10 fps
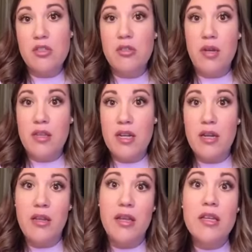that's just the way
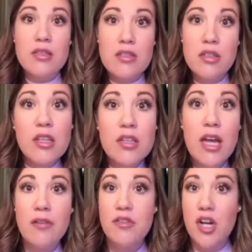that I like it to
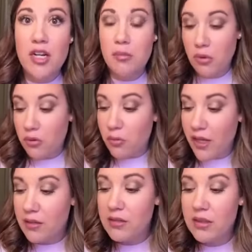look. I've tried it
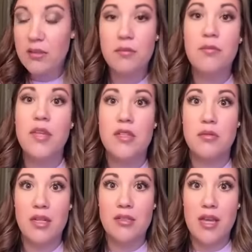both ways and
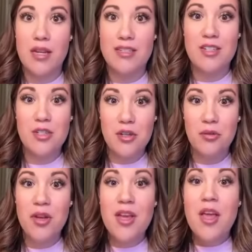that's what I decided to
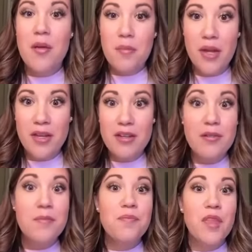do.
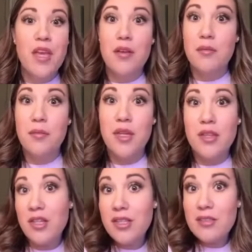But
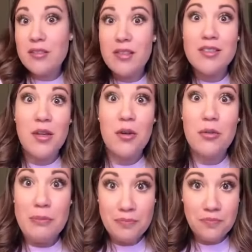there it is.
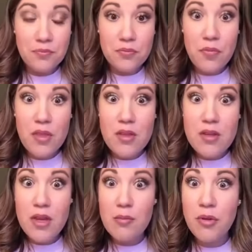So
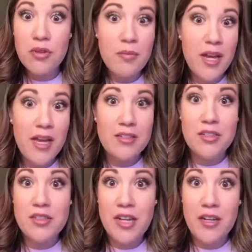both of
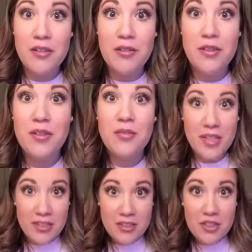my eyes are now
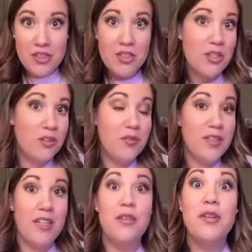finished.
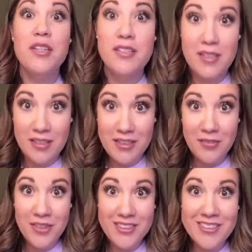Hopefully you can tell
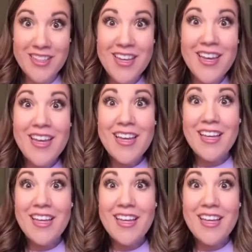the difference.